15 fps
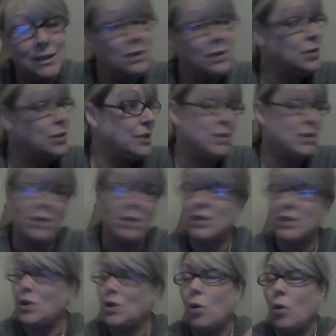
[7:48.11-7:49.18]
till
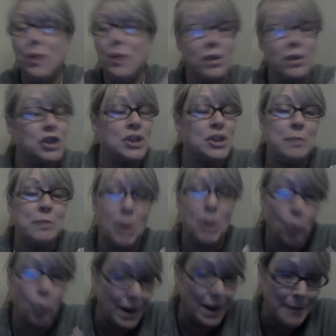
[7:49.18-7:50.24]
this whole year's just been a
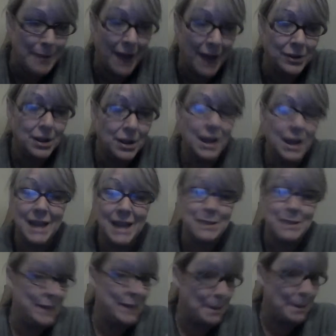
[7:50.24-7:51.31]
wipeout. It's
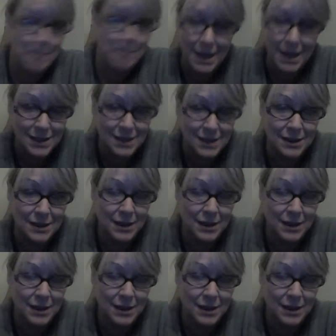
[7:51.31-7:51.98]
been a mess.